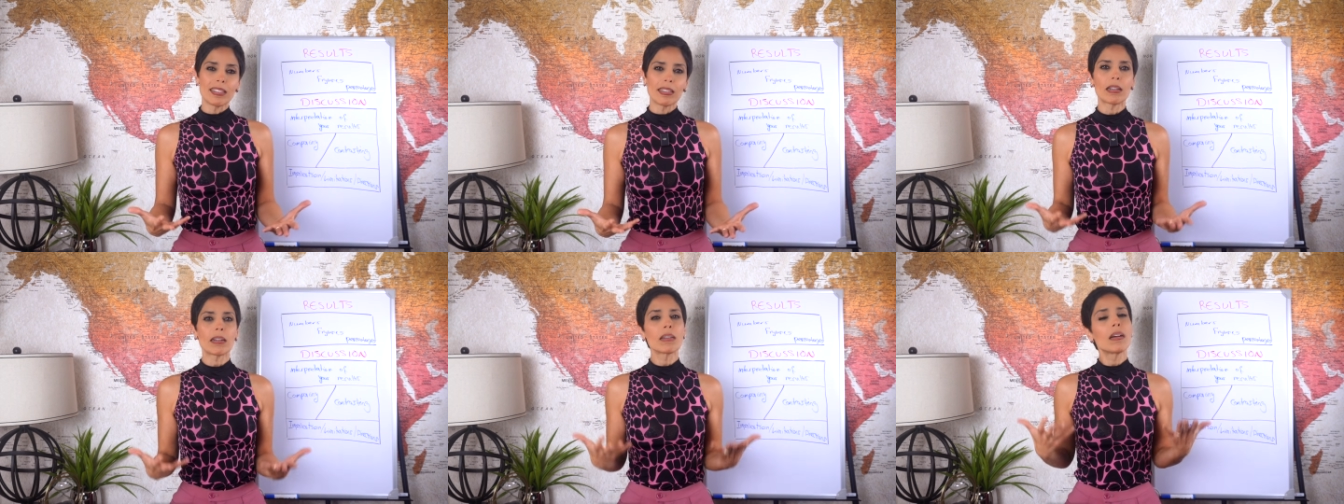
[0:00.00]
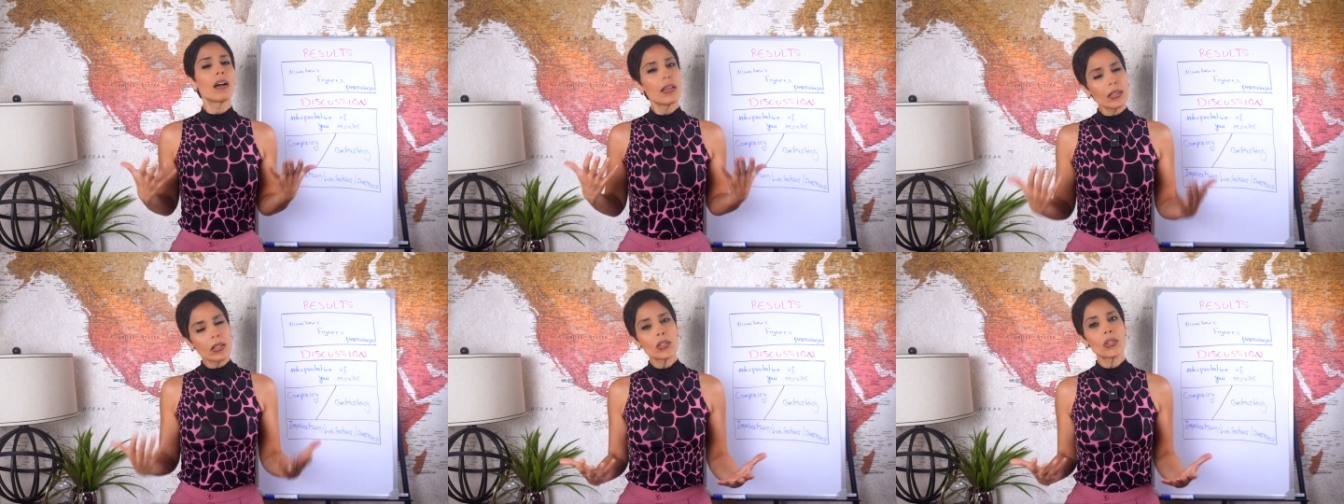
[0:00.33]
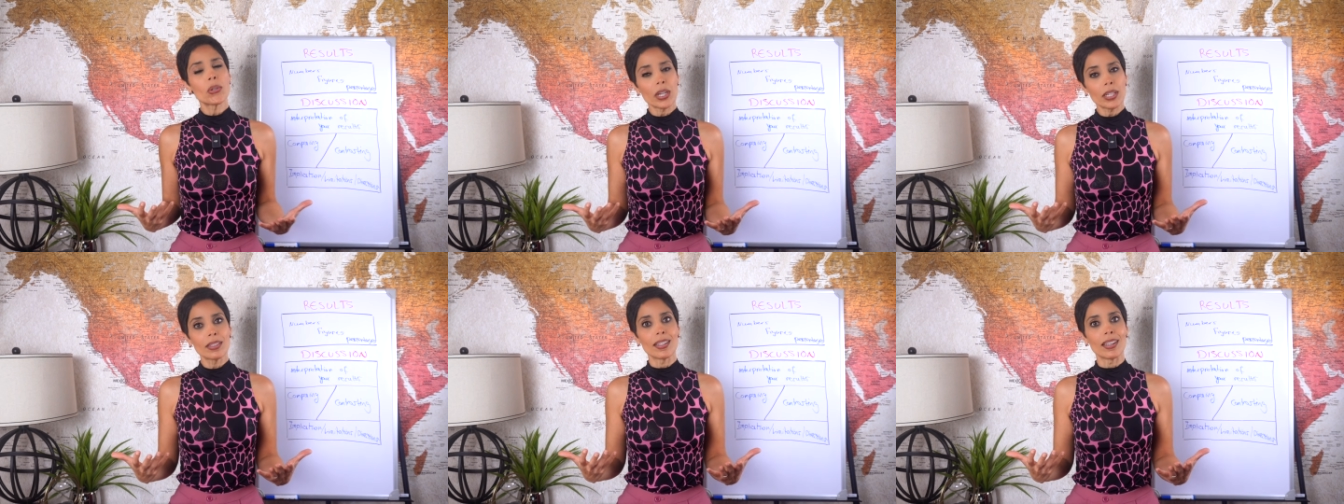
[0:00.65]
They are
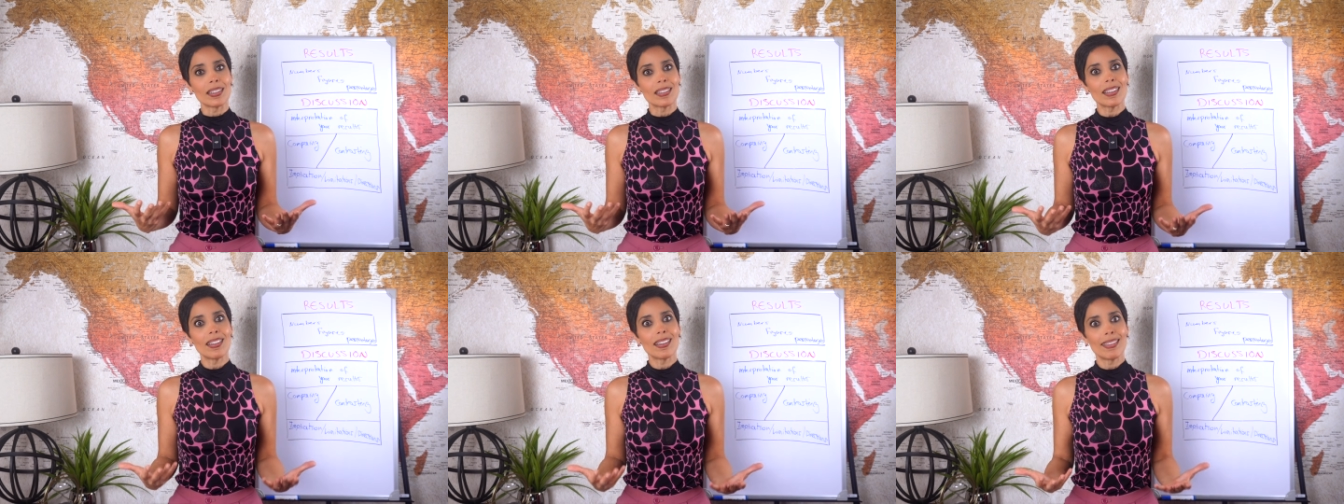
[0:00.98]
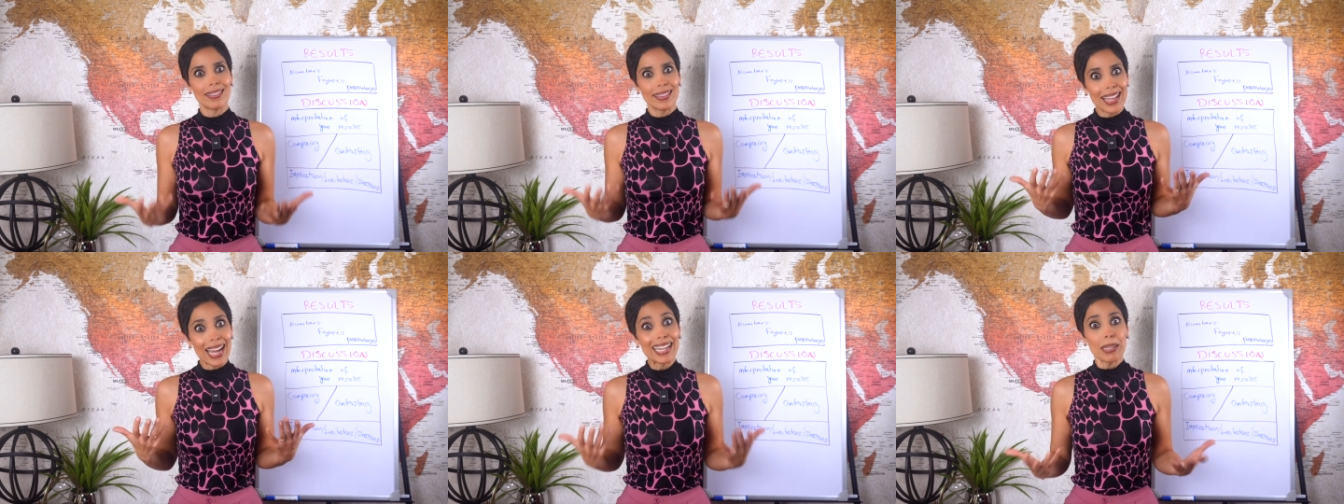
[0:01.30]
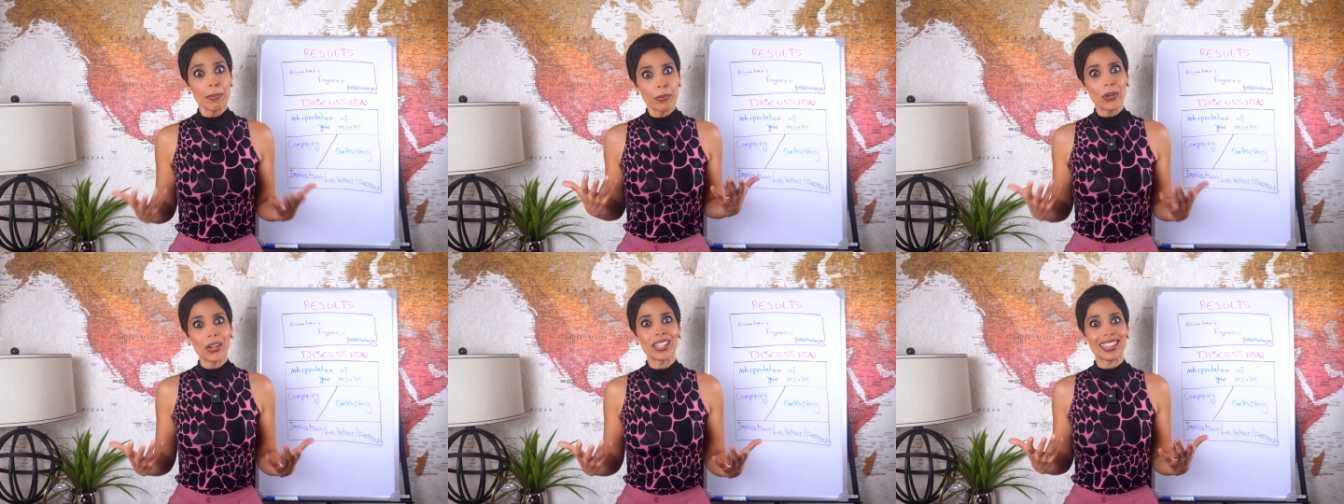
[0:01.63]
constructed
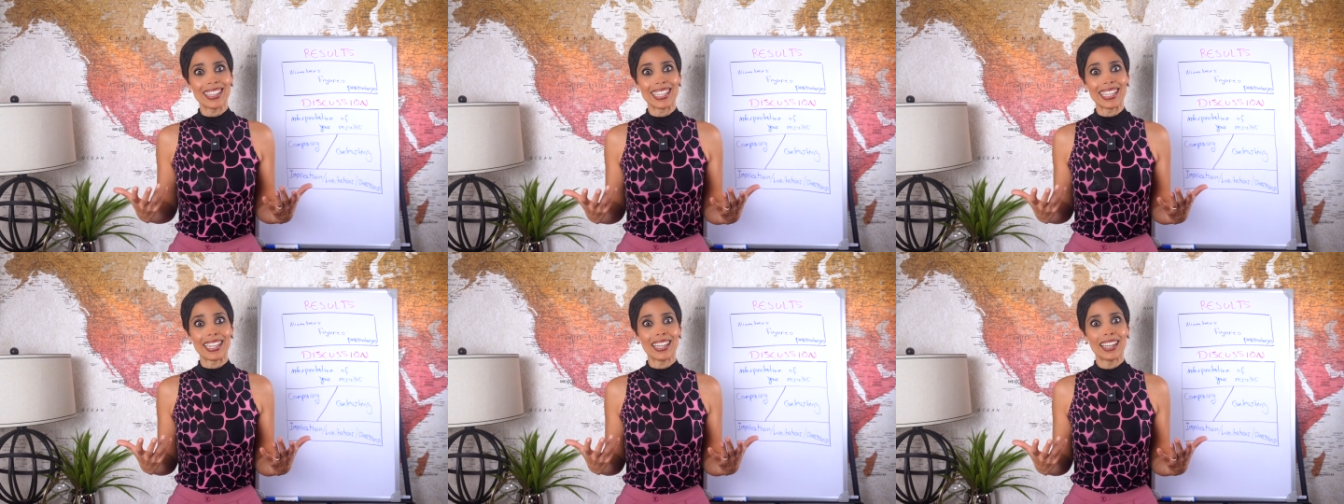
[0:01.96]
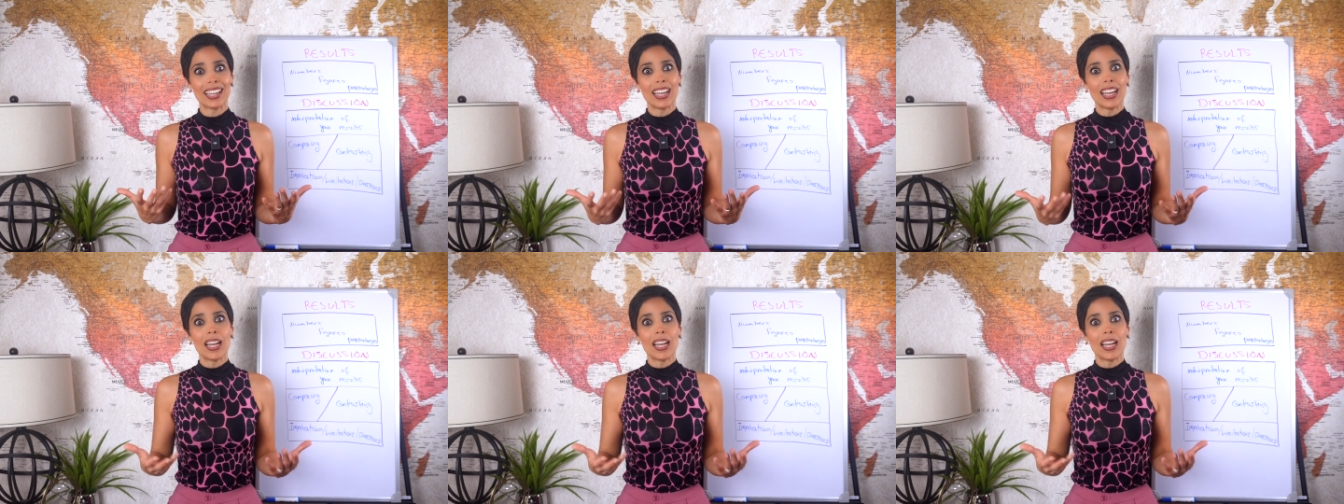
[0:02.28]
deliberately.